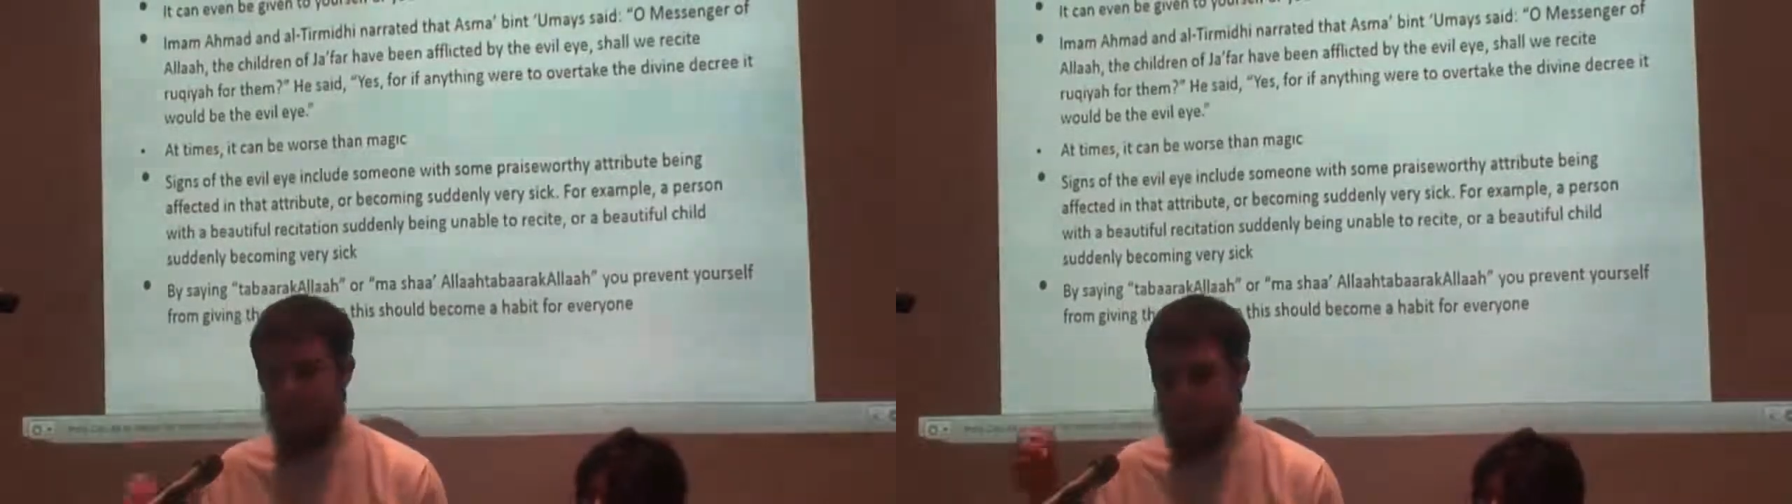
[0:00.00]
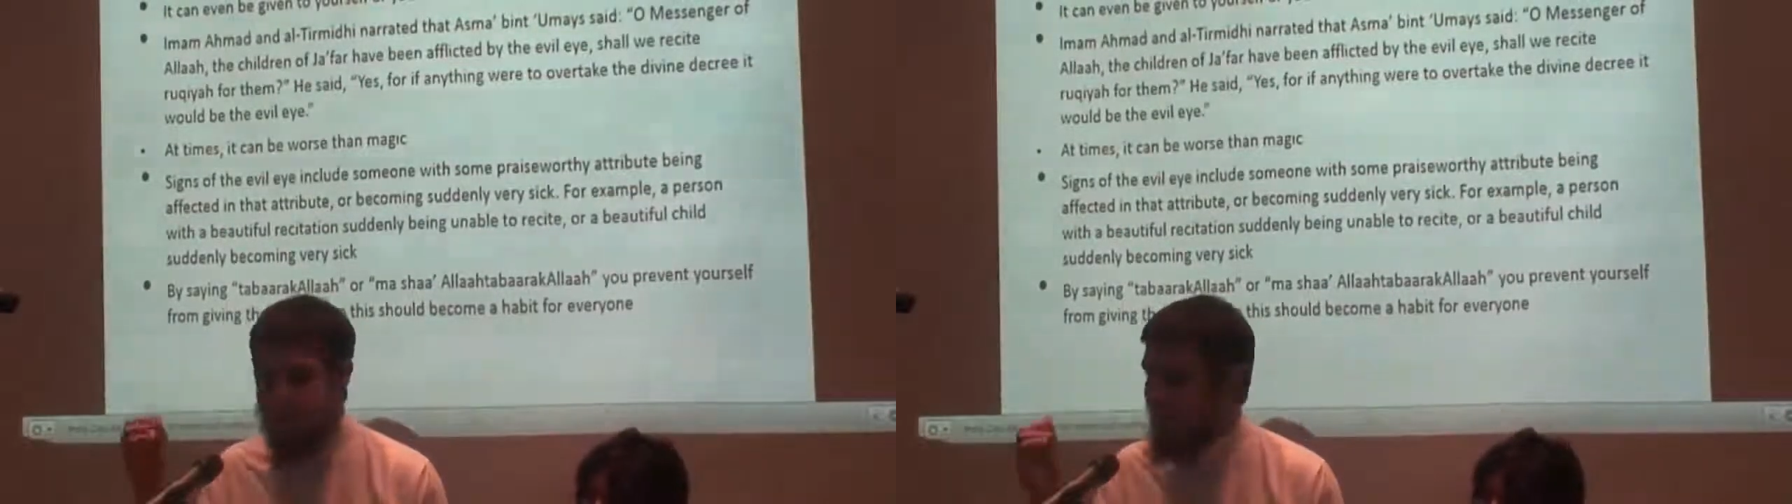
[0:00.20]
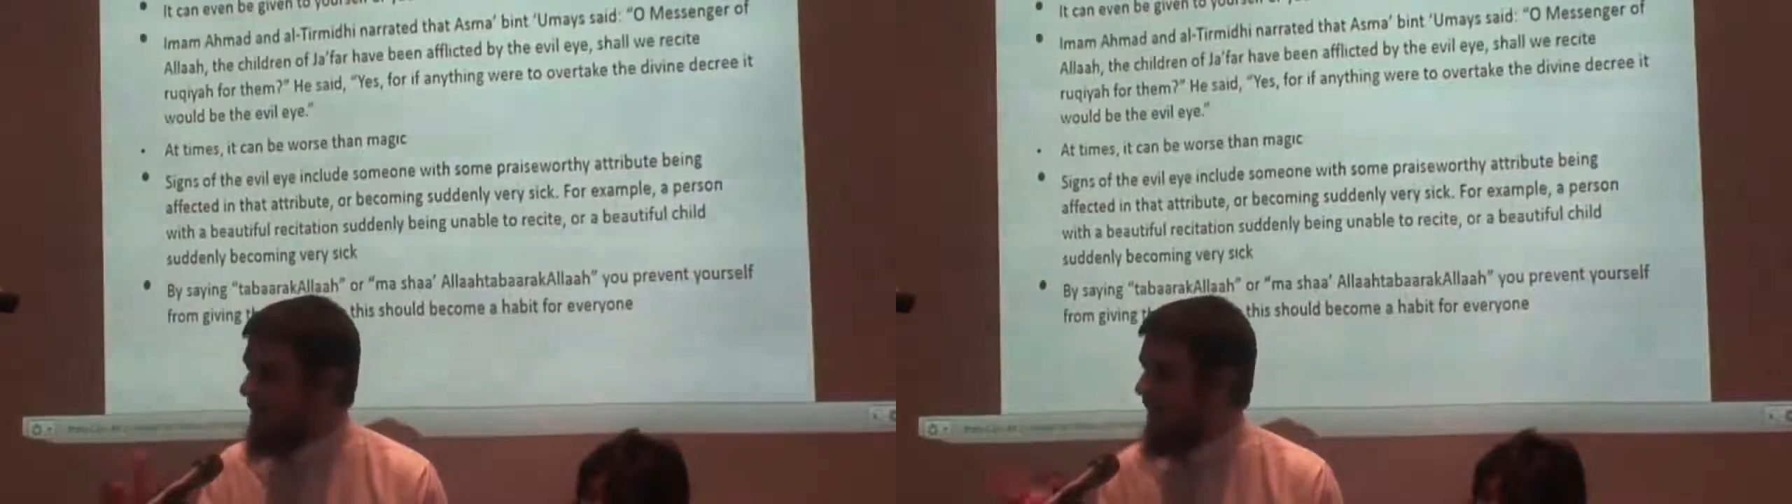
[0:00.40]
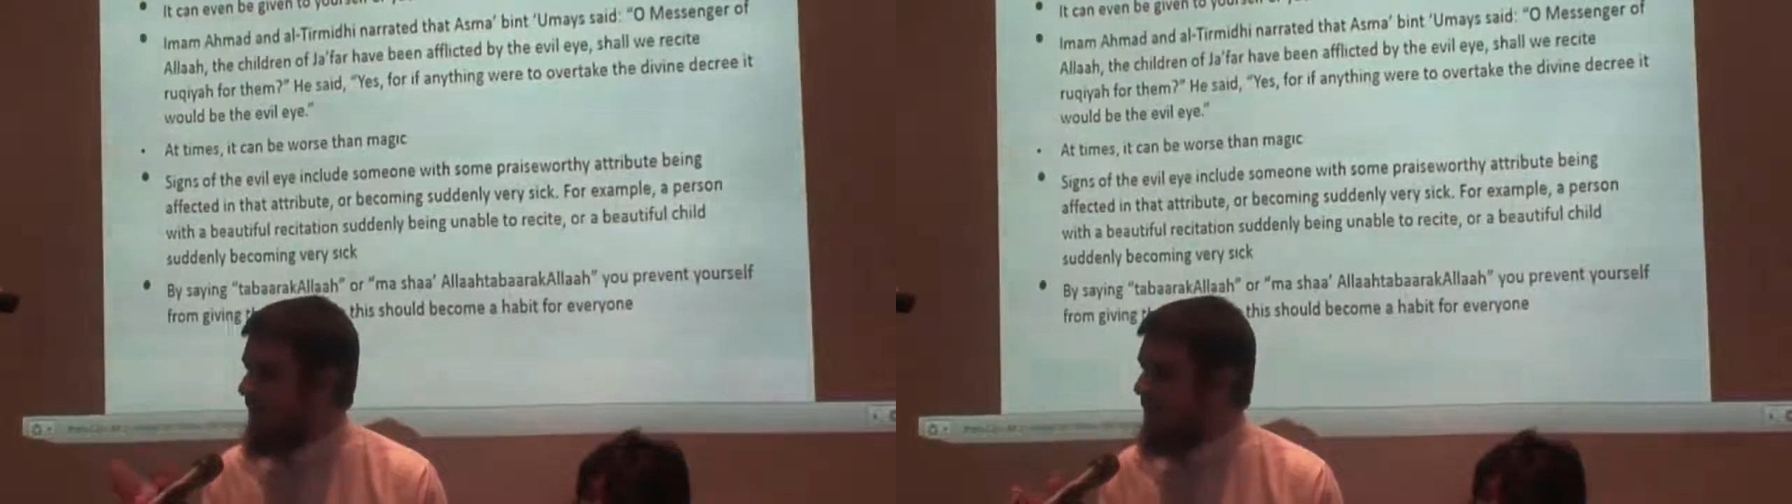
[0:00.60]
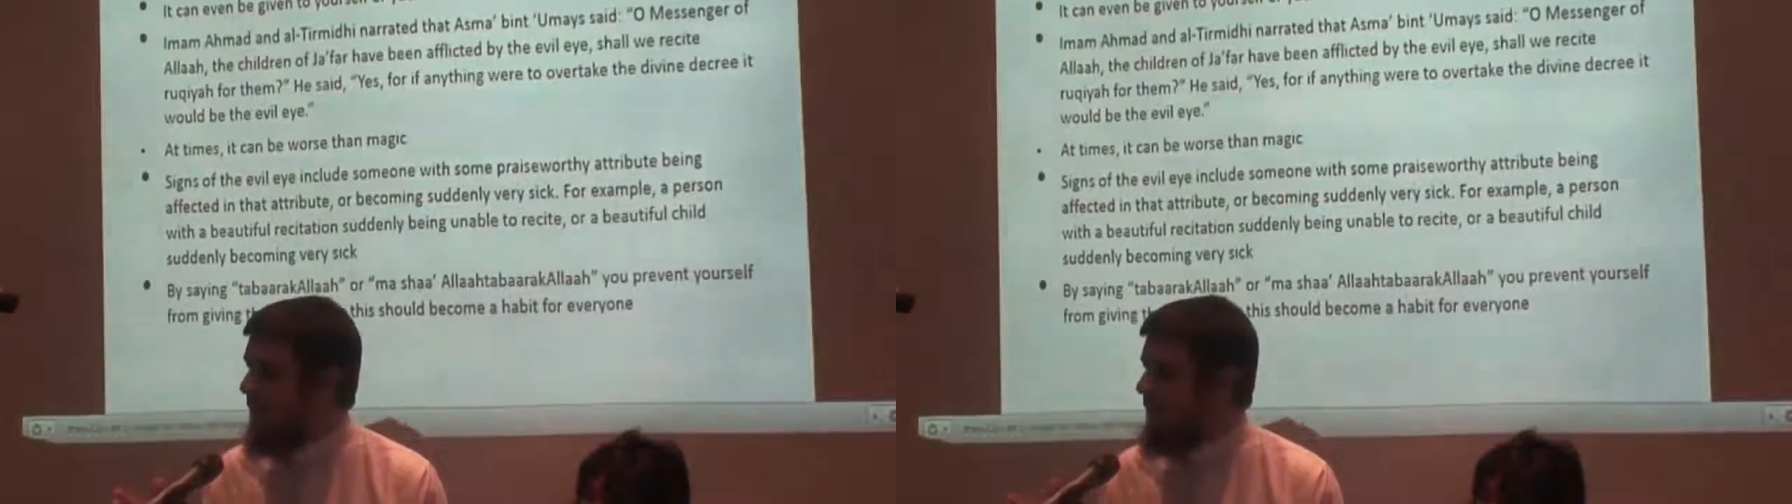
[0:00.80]
just suddenly
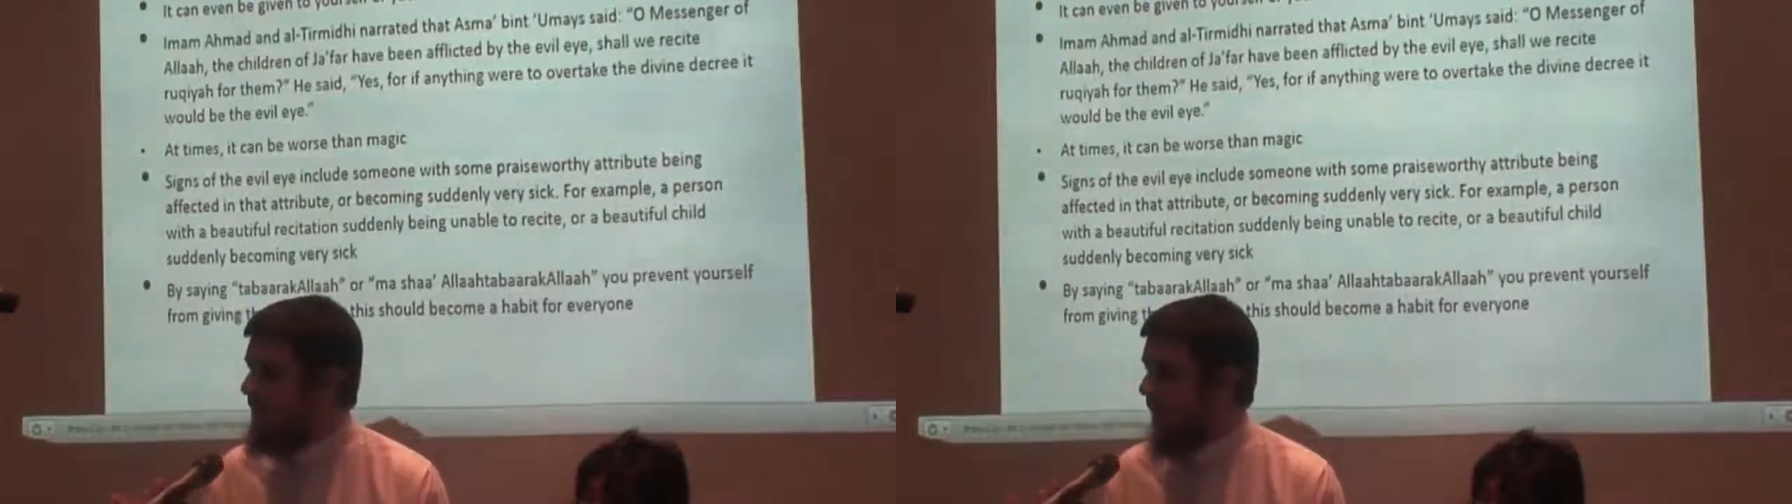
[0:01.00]
hit them.